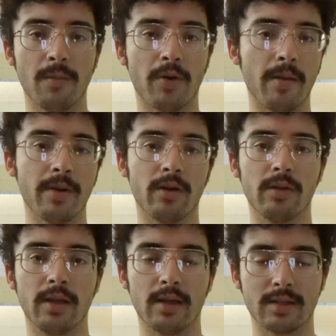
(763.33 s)

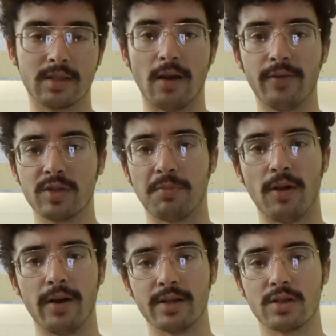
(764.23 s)
Primarily that 7's
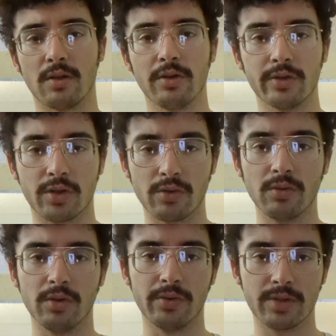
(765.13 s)
plot is a little too
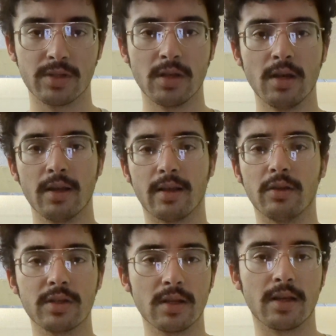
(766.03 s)

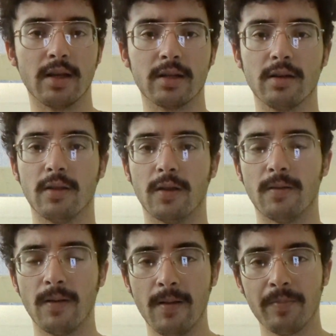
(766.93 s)
loosely connected, and
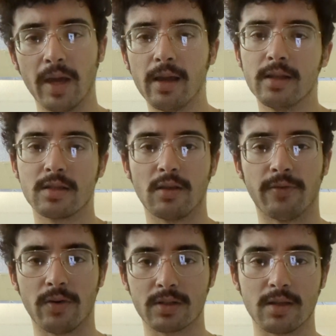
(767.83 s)
then 8's, the
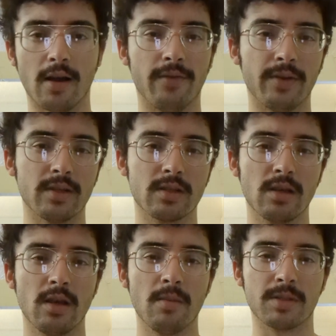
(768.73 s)
first half
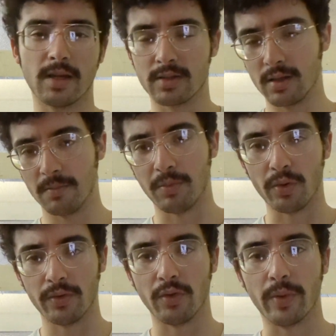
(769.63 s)
is, besides the
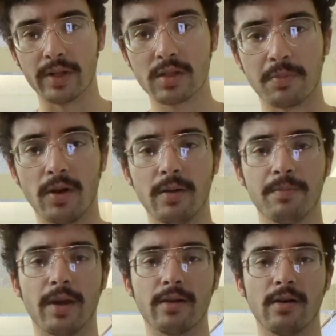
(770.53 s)
Bowl of the Winds plot
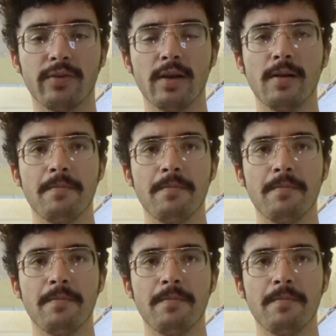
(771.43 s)
paying off,